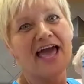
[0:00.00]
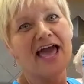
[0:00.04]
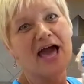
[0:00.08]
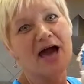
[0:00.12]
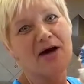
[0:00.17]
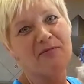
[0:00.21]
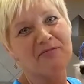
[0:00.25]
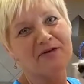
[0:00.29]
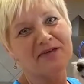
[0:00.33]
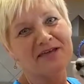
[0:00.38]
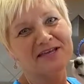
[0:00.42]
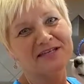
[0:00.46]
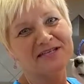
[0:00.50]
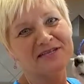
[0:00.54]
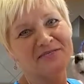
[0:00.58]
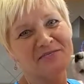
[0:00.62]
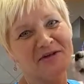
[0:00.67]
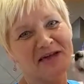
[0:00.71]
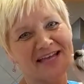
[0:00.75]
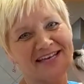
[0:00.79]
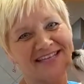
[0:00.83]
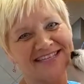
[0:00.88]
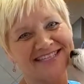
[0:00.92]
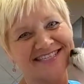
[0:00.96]
Happy
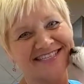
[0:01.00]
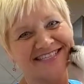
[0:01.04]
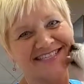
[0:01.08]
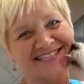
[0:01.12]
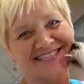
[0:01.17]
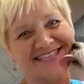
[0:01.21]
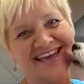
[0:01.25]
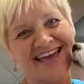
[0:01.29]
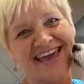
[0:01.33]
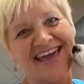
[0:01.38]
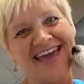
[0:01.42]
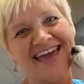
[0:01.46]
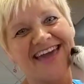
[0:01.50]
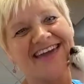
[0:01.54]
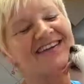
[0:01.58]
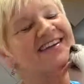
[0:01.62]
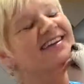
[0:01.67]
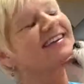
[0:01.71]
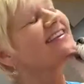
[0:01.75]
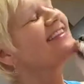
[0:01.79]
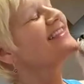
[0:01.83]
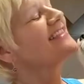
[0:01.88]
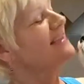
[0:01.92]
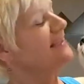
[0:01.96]
Independence Day!
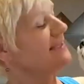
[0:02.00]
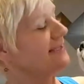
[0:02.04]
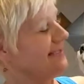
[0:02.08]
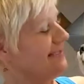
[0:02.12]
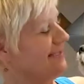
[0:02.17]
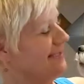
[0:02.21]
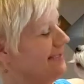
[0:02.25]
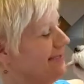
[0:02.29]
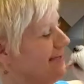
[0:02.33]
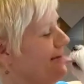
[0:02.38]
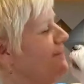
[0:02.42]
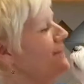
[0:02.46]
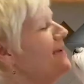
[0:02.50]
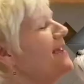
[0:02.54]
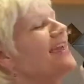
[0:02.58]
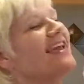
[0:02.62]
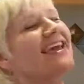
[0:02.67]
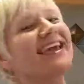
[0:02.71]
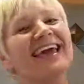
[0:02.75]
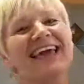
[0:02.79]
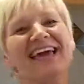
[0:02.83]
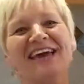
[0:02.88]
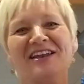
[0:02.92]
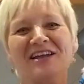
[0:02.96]
This is
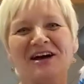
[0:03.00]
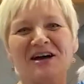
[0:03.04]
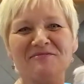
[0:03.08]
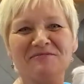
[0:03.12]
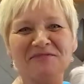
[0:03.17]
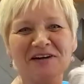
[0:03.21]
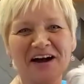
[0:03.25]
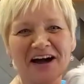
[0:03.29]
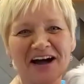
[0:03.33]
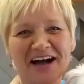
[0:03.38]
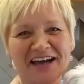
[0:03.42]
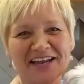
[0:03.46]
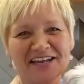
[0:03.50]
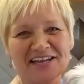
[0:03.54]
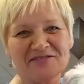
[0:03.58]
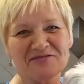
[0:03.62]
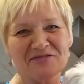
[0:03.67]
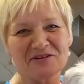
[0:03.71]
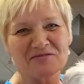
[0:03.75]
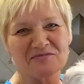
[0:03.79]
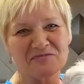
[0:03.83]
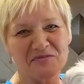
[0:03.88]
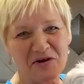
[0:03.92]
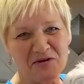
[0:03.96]
Cimy and I'm Connie
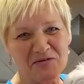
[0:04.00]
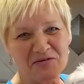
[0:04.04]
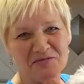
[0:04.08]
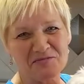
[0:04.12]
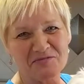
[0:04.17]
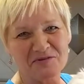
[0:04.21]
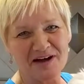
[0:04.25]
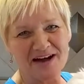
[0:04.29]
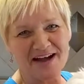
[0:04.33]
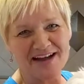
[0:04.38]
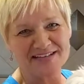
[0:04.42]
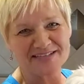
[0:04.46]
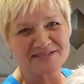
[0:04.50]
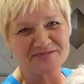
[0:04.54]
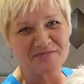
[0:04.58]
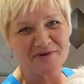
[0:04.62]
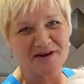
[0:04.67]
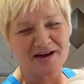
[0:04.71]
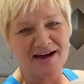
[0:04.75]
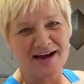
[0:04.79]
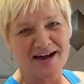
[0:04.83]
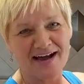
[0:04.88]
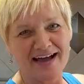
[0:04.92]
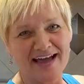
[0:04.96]
with Mobile
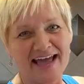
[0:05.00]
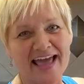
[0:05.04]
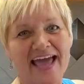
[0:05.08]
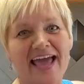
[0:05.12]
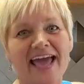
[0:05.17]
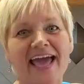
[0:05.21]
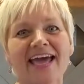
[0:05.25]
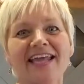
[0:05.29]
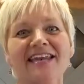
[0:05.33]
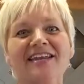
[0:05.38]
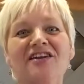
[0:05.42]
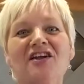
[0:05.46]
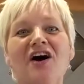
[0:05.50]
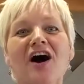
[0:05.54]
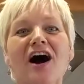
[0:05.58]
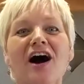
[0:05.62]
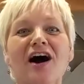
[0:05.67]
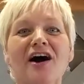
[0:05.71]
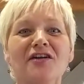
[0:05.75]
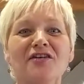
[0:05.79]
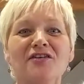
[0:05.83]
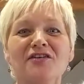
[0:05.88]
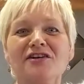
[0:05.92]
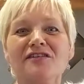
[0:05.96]
Spa. And in
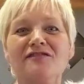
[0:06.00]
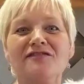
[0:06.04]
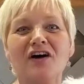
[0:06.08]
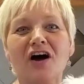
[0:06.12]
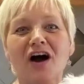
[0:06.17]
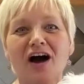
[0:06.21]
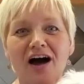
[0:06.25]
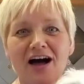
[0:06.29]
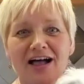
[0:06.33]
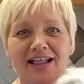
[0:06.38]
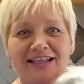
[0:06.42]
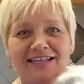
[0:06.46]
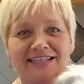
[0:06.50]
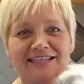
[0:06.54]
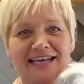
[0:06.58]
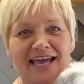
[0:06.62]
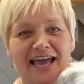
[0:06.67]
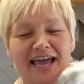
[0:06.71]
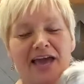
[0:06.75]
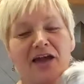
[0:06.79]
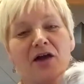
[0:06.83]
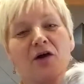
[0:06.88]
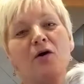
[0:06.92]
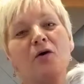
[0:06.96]
honor of the
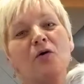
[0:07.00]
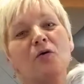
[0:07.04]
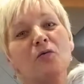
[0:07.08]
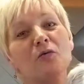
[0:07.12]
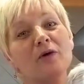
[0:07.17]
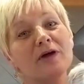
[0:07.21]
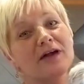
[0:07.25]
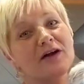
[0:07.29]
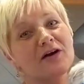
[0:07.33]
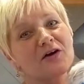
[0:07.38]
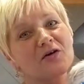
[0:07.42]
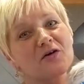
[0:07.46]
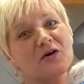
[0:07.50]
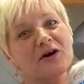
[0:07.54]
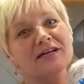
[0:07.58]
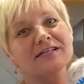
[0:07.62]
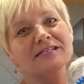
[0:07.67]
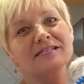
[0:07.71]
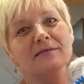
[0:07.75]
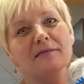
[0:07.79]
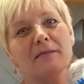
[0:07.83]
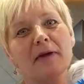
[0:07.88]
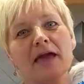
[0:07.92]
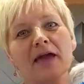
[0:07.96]
holiday, we are going
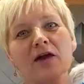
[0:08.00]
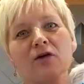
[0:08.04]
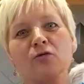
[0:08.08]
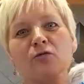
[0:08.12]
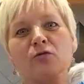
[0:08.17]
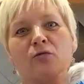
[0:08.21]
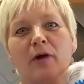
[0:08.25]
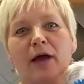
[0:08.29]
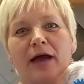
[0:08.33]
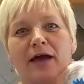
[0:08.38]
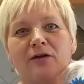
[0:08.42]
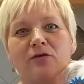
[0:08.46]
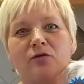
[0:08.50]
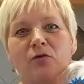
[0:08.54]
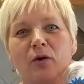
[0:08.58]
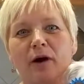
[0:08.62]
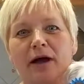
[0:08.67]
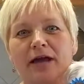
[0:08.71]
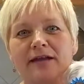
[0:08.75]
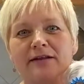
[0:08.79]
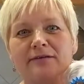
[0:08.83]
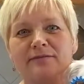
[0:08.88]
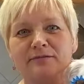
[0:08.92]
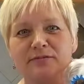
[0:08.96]
to make red,
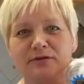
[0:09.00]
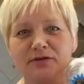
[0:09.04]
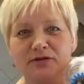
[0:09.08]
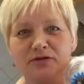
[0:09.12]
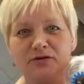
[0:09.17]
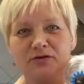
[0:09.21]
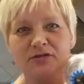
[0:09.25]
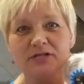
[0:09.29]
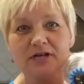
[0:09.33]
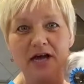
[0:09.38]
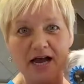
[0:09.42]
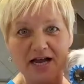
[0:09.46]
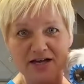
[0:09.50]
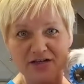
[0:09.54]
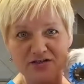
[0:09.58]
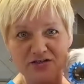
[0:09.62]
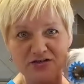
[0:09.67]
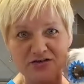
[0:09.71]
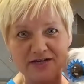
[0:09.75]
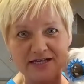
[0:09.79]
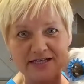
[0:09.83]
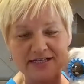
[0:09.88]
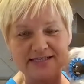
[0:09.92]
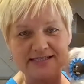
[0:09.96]
white, and blue dog
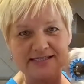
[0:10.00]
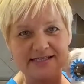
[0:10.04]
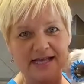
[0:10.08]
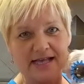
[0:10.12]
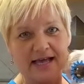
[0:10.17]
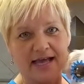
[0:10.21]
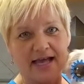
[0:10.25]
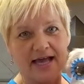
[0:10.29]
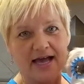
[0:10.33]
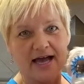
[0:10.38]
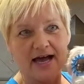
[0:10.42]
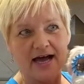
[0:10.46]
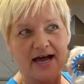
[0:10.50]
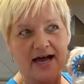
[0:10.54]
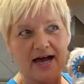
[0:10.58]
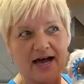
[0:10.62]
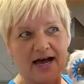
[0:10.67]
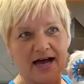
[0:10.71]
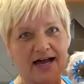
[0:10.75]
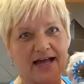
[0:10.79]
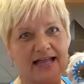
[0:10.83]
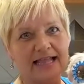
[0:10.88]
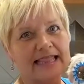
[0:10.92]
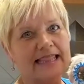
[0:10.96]
treats.
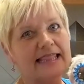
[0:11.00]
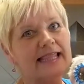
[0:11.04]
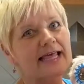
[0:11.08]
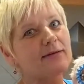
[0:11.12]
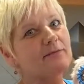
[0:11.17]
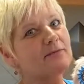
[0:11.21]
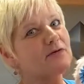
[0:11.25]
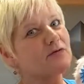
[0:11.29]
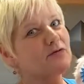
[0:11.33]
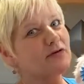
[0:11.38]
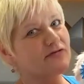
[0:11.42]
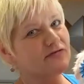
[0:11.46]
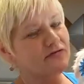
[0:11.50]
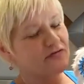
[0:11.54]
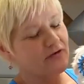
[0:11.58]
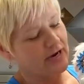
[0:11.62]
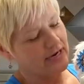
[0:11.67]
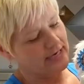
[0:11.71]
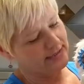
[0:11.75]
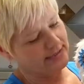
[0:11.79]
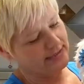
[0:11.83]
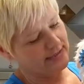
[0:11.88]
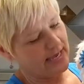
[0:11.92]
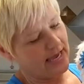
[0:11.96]
Let me
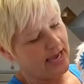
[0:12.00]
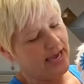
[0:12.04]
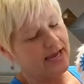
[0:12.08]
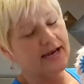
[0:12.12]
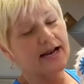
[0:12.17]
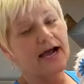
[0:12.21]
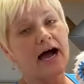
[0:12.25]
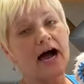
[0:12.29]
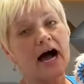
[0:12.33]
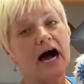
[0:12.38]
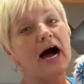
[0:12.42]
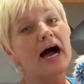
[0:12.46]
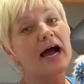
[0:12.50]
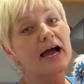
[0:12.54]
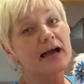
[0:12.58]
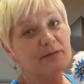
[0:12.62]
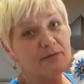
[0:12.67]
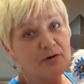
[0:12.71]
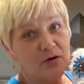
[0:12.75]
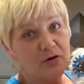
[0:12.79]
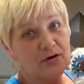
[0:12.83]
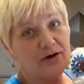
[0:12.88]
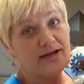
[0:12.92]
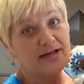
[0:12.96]
rephrase that.
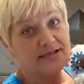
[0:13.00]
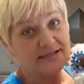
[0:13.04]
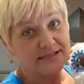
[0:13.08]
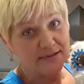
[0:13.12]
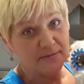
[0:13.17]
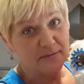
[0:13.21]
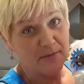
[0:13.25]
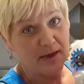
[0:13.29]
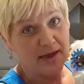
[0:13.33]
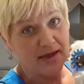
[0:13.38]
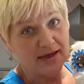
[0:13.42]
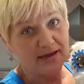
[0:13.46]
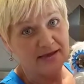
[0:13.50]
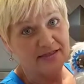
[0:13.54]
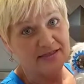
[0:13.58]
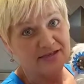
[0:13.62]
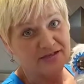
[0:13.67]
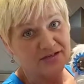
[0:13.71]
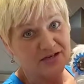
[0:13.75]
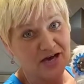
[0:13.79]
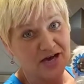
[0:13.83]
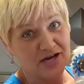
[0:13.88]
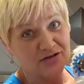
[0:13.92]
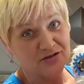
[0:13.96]
I'm going to make the
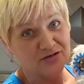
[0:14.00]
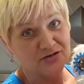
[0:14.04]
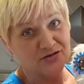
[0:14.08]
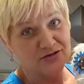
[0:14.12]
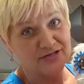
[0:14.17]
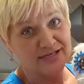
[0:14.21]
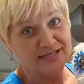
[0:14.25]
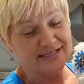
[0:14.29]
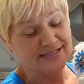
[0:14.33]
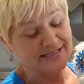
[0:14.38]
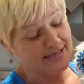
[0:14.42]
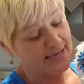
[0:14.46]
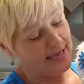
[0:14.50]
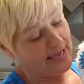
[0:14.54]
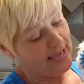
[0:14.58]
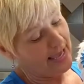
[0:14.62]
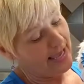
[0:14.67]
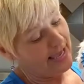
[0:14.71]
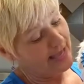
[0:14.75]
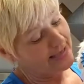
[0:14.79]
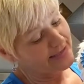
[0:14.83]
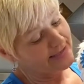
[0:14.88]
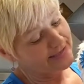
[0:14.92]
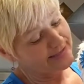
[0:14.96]
dog treats
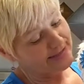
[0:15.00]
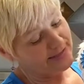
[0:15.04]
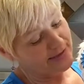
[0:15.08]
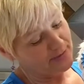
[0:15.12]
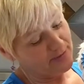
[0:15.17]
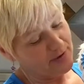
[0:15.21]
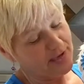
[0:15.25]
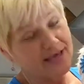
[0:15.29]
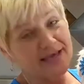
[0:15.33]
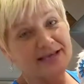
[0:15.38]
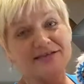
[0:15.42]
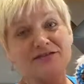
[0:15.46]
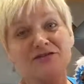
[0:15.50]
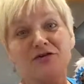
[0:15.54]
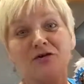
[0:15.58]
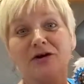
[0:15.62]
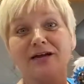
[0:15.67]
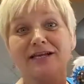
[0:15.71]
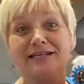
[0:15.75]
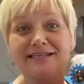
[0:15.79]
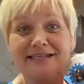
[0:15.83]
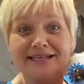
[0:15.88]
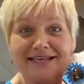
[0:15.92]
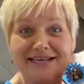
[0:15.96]
and Cimy is
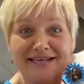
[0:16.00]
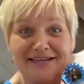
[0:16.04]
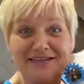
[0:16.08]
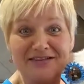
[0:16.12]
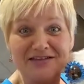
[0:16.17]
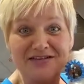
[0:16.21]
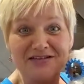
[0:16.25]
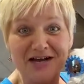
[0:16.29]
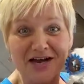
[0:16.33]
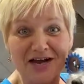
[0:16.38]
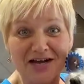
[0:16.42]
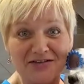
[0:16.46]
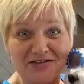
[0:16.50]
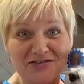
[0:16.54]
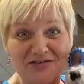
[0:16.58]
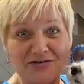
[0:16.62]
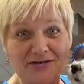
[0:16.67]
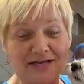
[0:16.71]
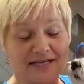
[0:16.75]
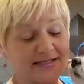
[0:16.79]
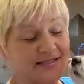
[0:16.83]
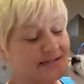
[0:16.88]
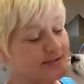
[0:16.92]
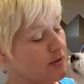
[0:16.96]
going to eat the dog
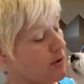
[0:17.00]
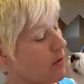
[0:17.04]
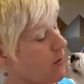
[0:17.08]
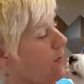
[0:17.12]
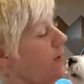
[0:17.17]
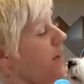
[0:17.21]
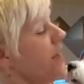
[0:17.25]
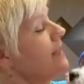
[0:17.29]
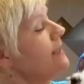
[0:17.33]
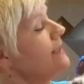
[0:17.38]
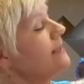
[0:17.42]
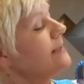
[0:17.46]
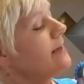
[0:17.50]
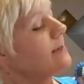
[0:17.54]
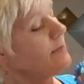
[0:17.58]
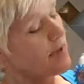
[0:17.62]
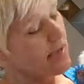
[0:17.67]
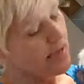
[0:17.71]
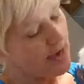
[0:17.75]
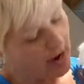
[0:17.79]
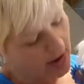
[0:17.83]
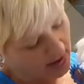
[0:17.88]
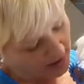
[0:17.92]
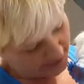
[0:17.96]
treats. So
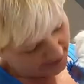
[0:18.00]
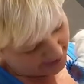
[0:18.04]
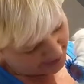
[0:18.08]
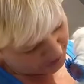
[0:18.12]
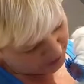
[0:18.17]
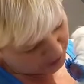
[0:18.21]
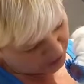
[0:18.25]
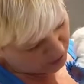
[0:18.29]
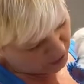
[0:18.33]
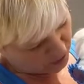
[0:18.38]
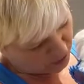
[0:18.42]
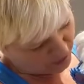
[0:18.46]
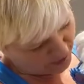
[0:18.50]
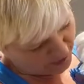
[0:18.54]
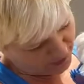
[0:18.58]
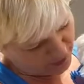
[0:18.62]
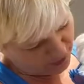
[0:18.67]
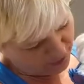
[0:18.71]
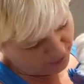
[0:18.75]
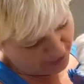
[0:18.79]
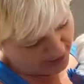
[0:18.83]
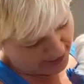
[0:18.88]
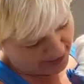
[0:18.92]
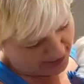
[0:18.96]
Cimy, I'll let you know when
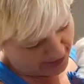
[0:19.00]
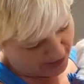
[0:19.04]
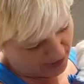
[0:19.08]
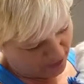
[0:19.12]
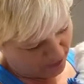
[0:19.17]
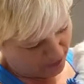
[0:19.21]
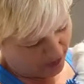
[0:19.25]
they're ready,